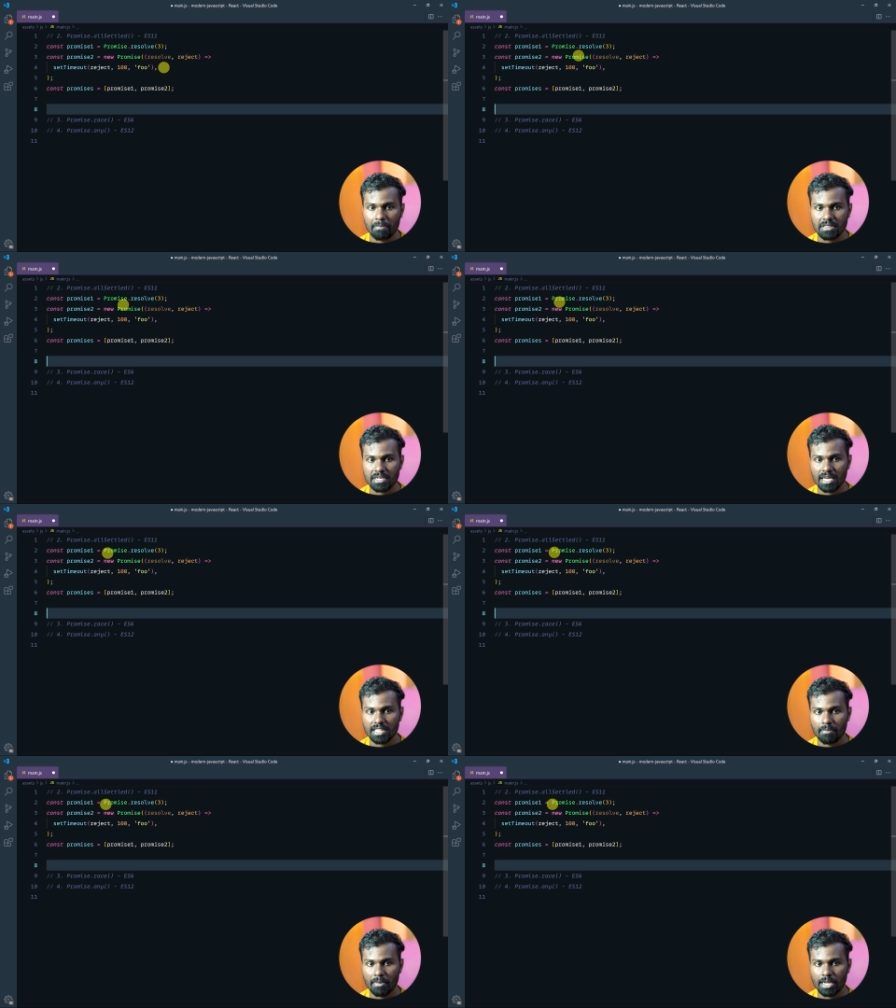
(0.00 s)
you
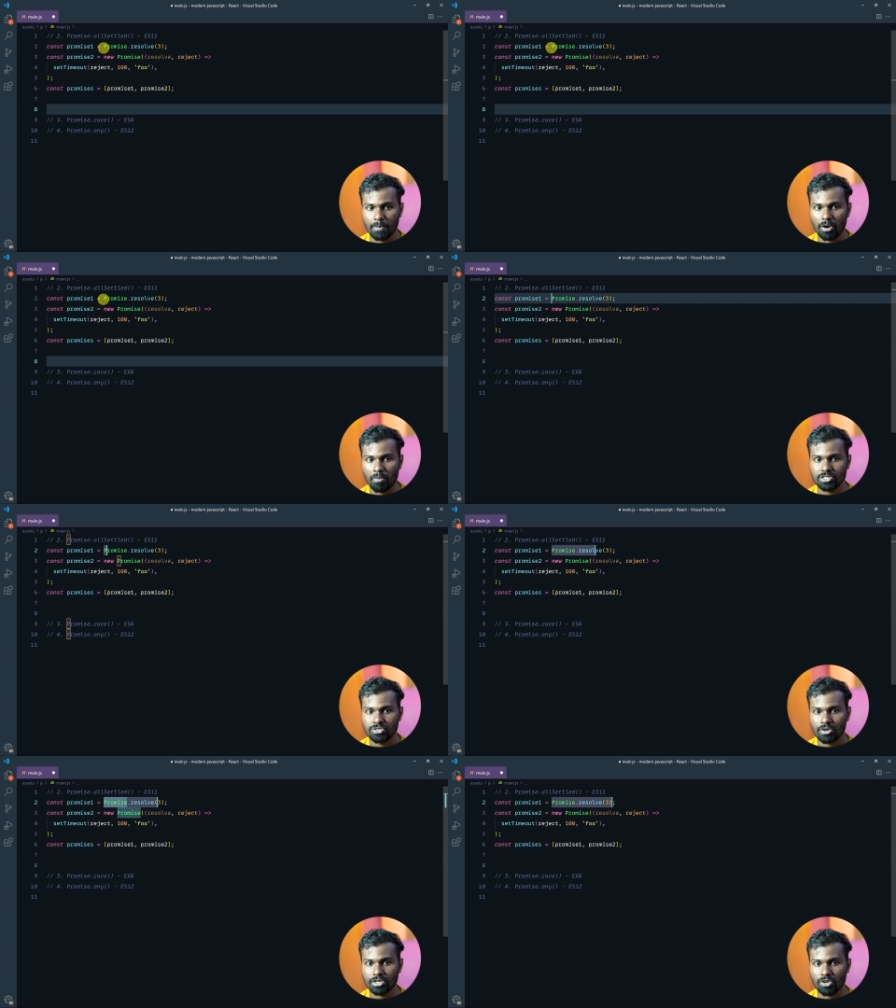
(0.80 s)
can
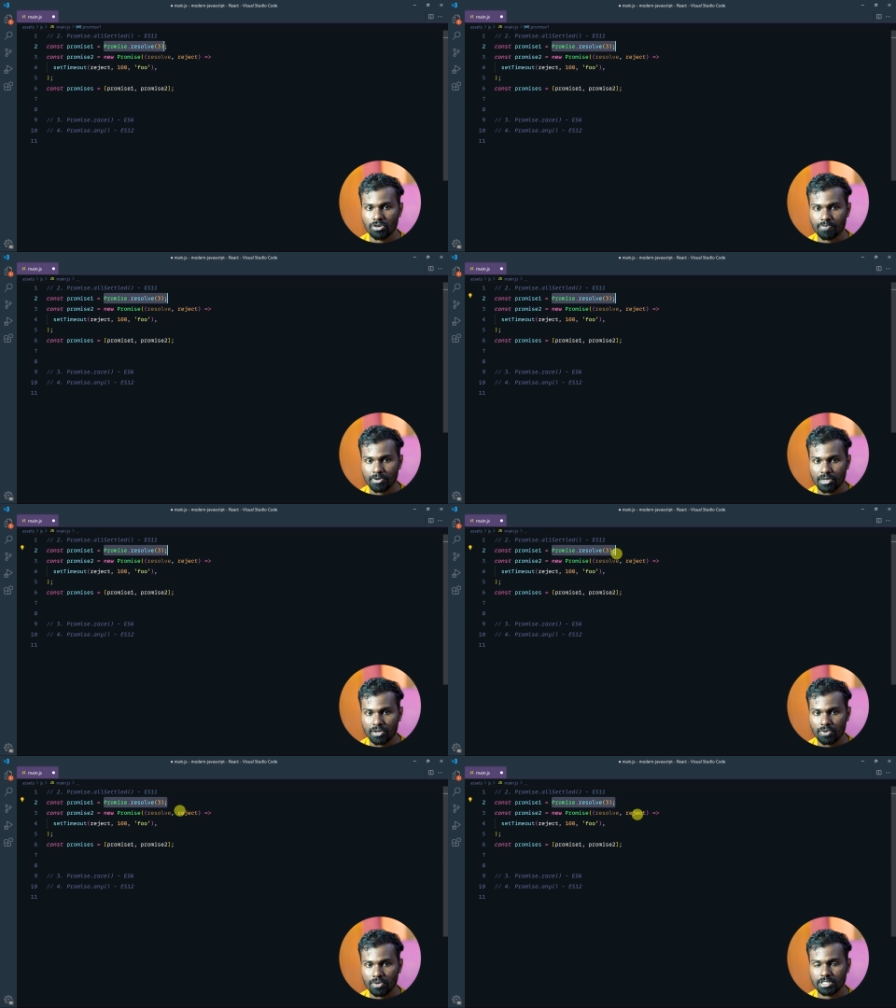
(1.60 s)
promise.resolve use
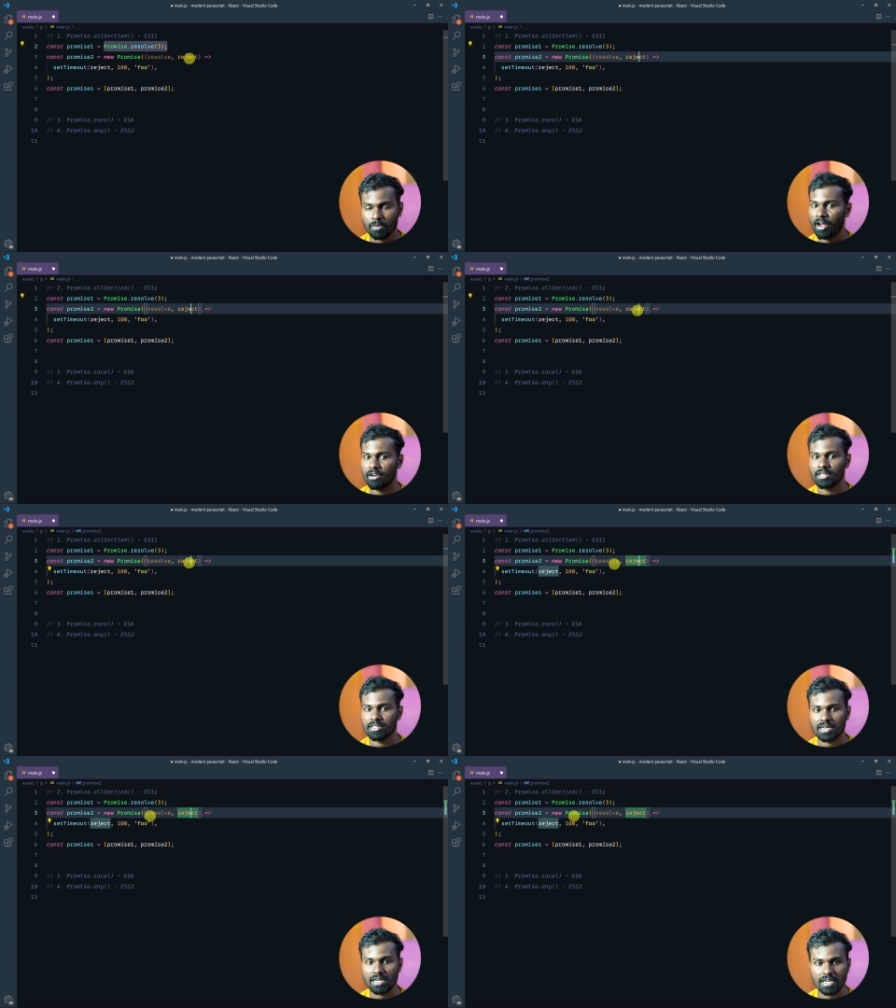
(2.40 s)
some value
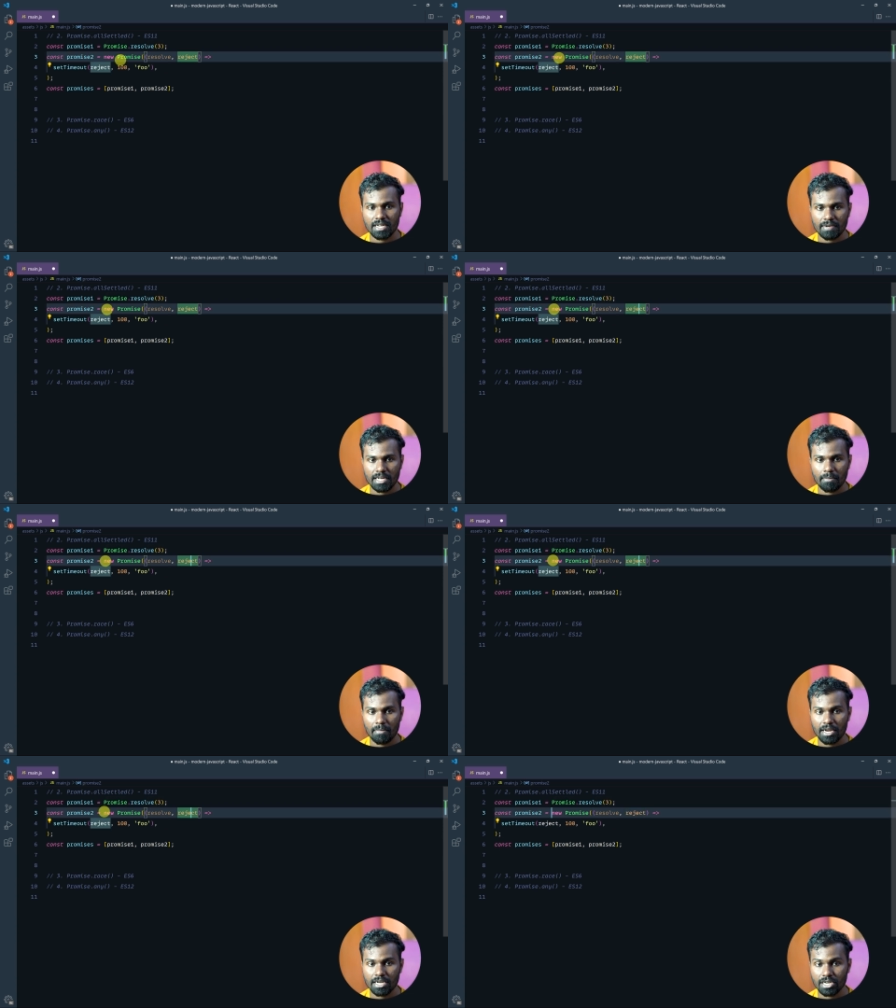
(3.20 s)

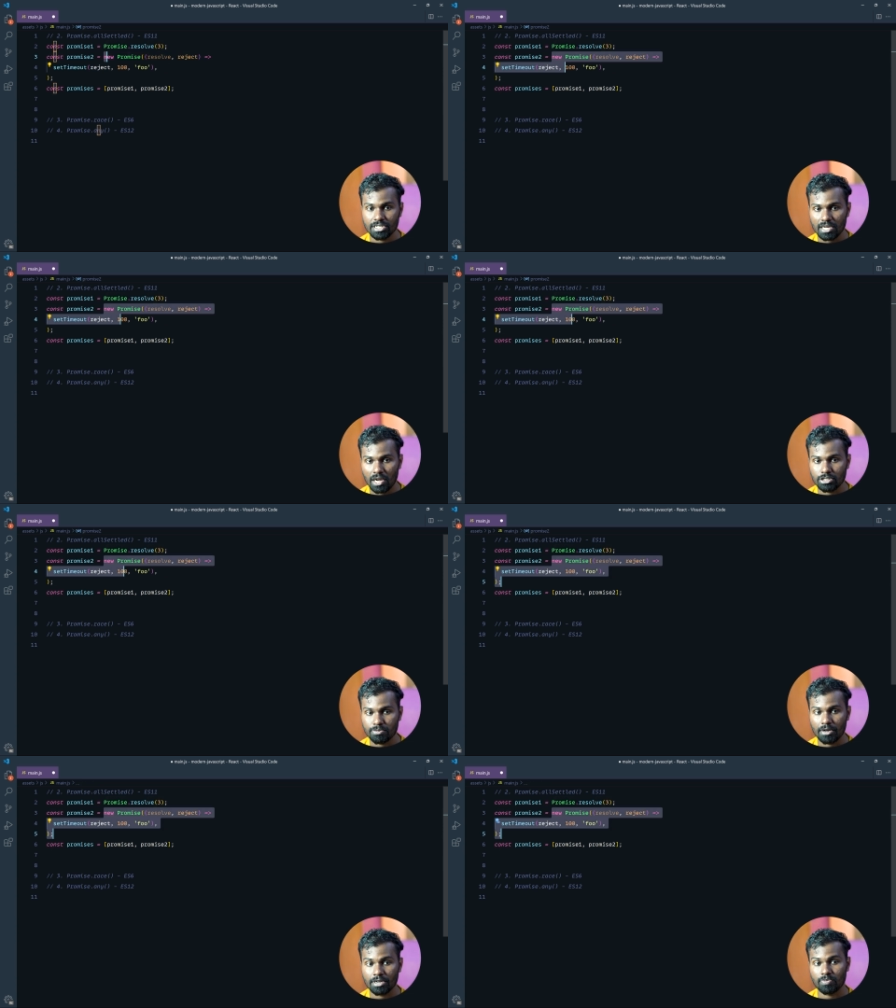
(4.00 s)
thandirukanga traditional
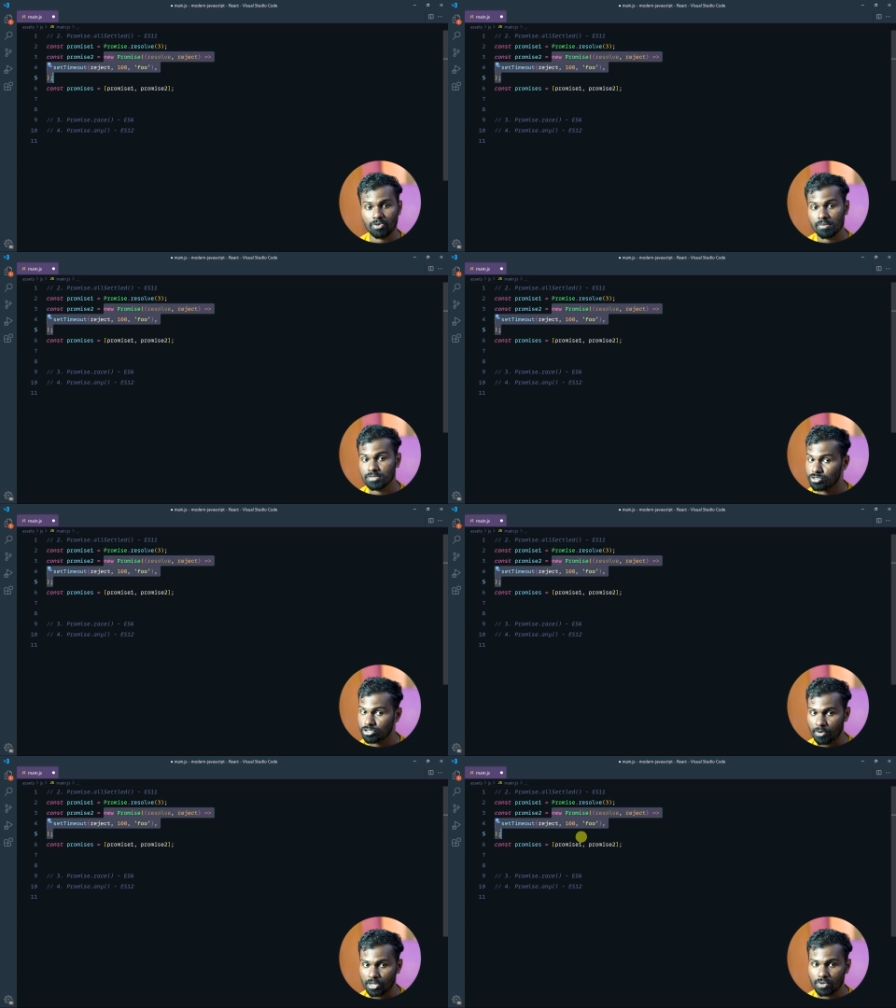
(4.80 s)
use promises
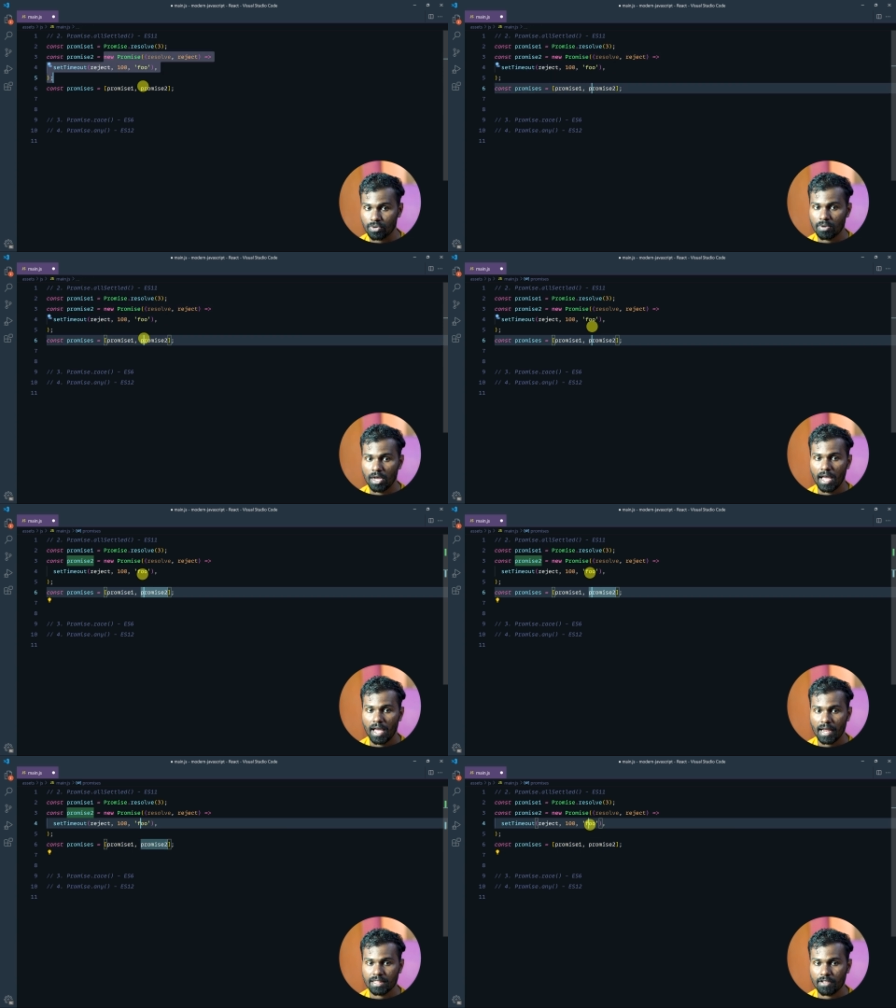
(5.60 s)
use
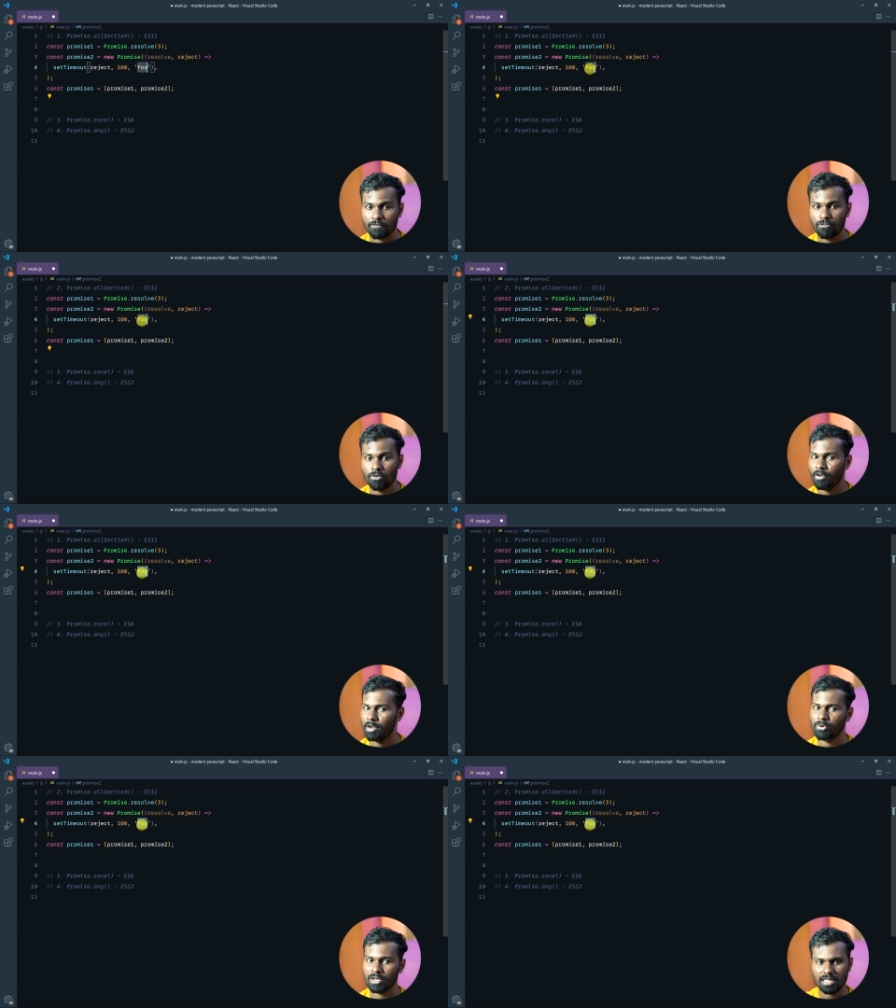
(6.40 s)
and the full
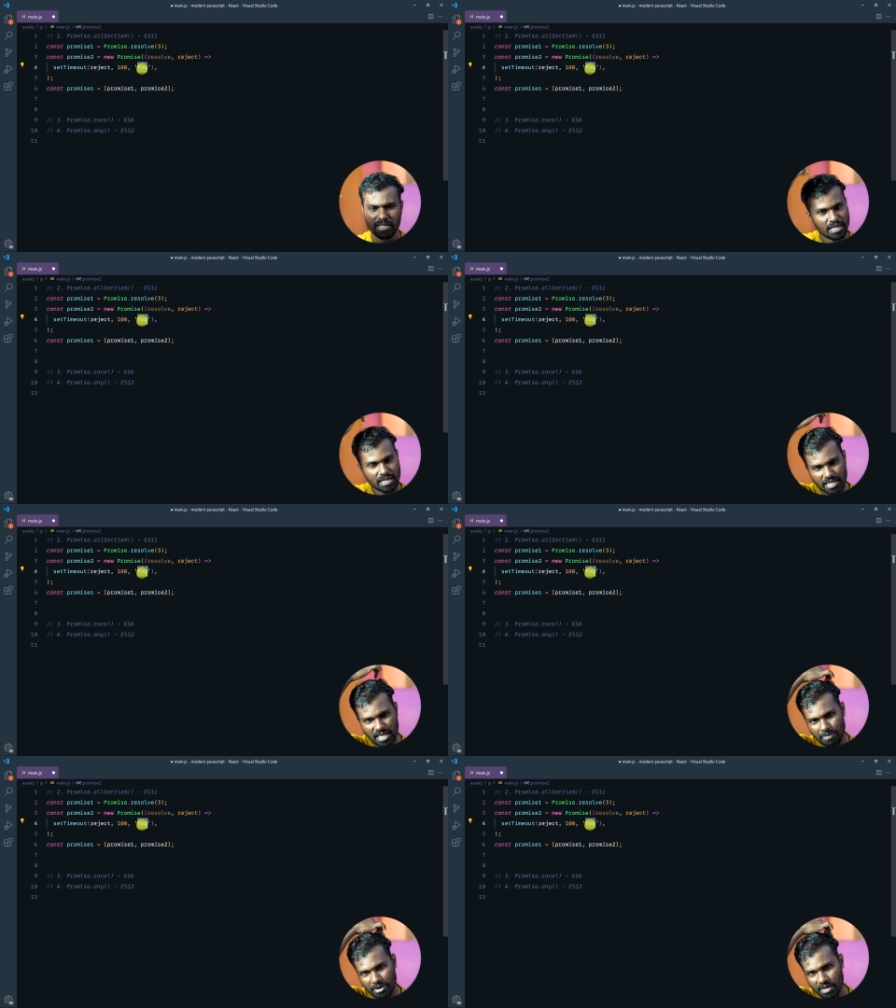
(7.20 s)
way
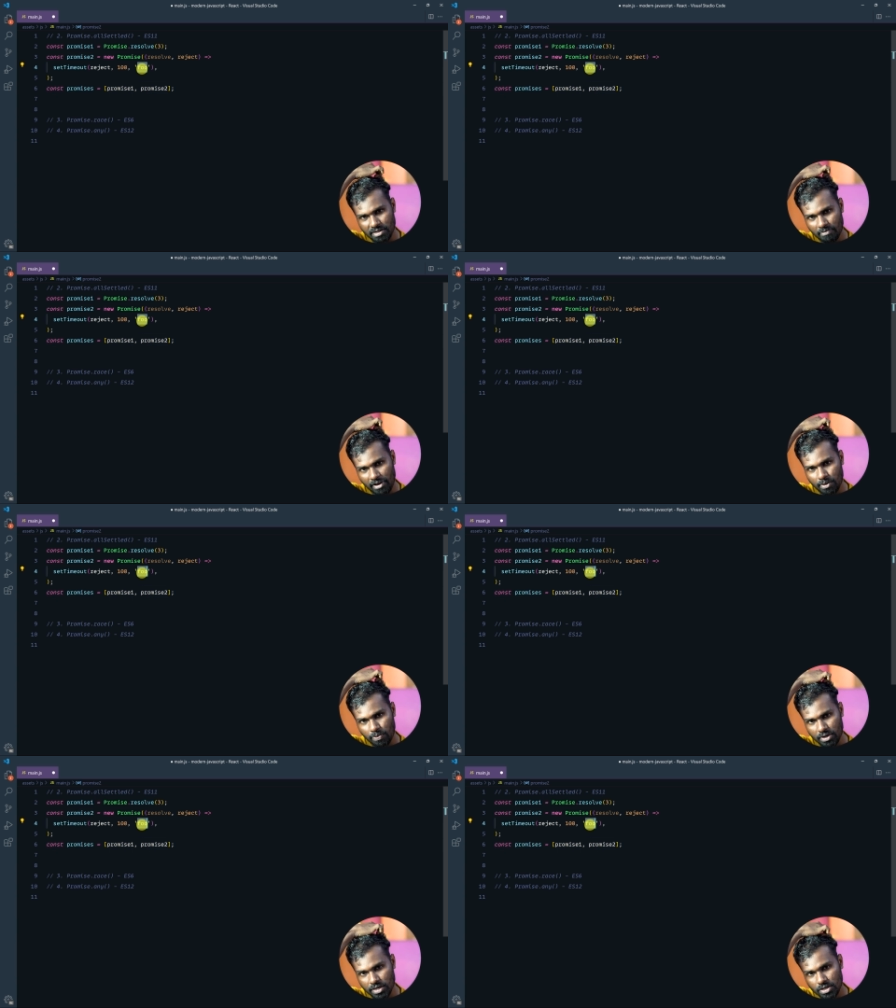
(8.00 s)
some
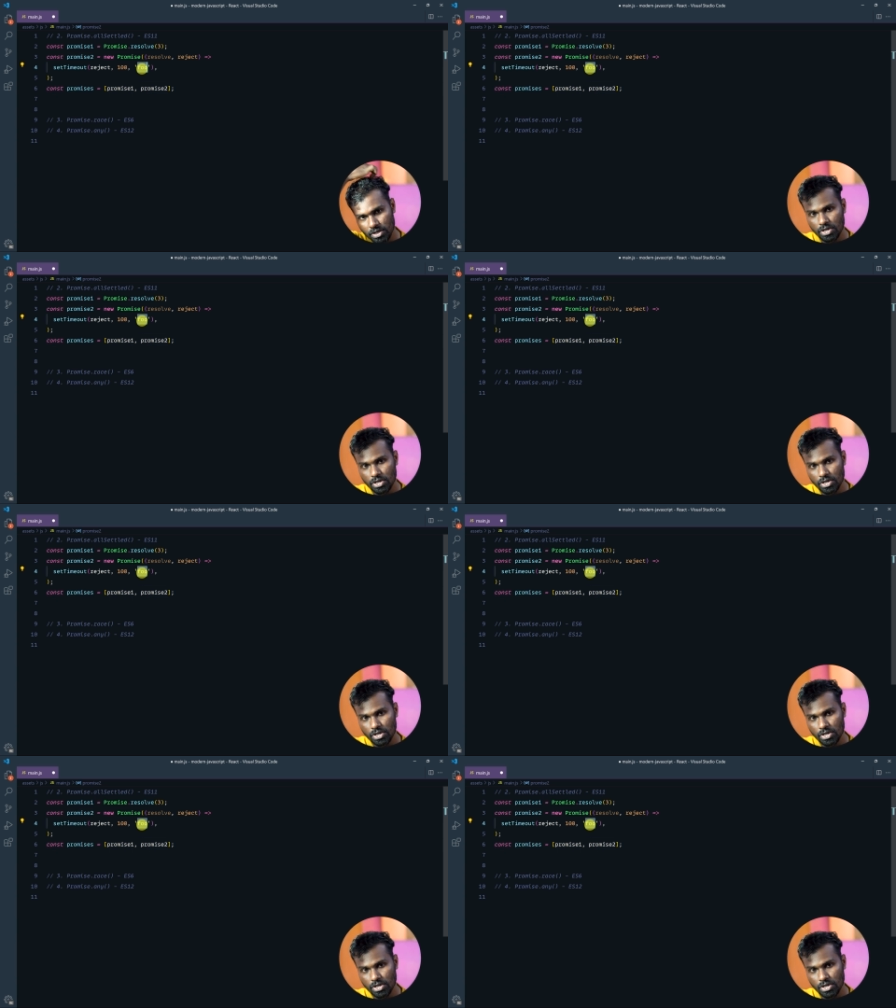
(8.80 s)
value.